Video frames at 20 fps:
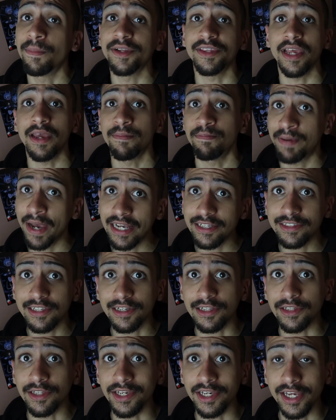but they
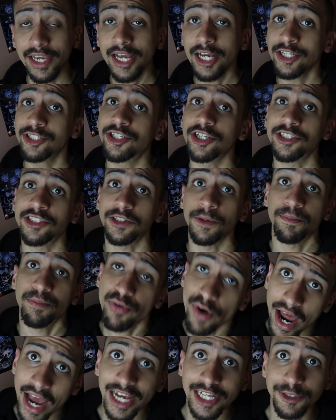basically just
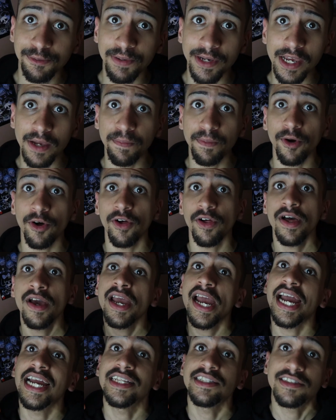surprise people
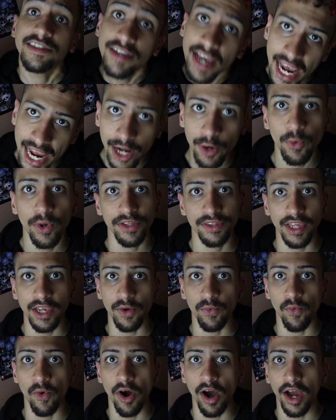and take what they
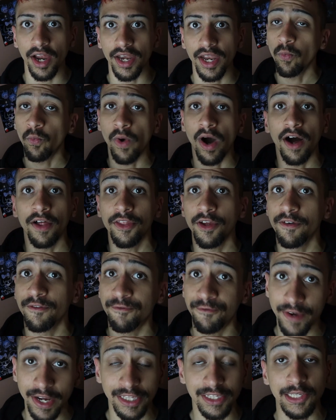want while while their
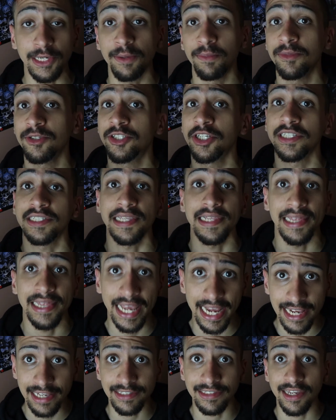victim just
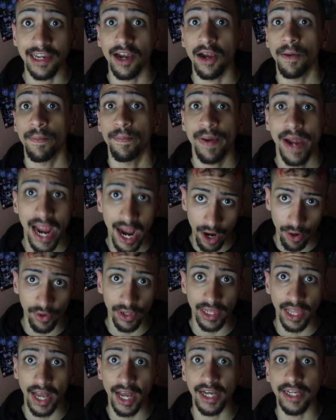lays there
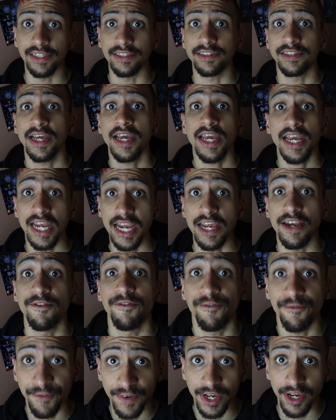paralyzed in
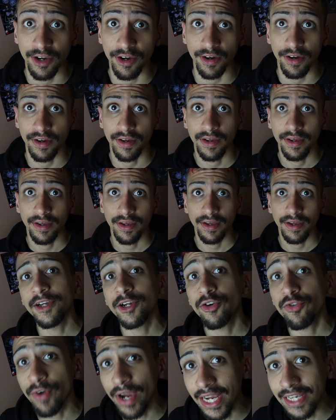fear. The
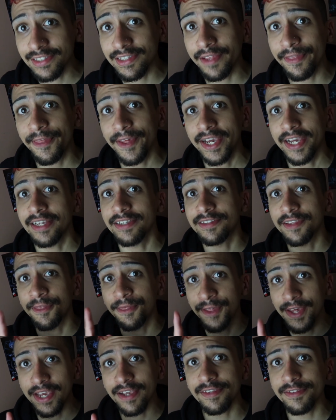crazy thing is
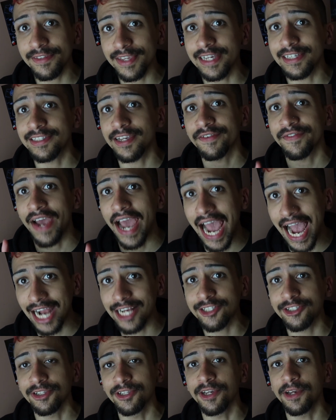these things have
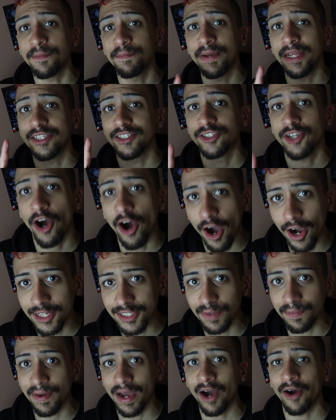actually been
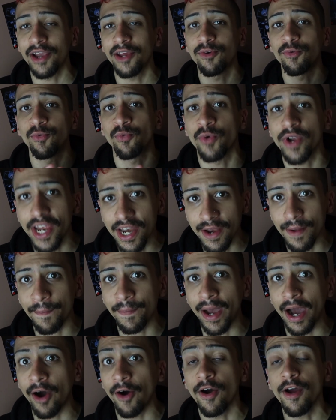talked about and written
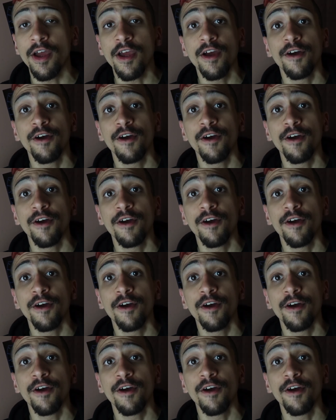about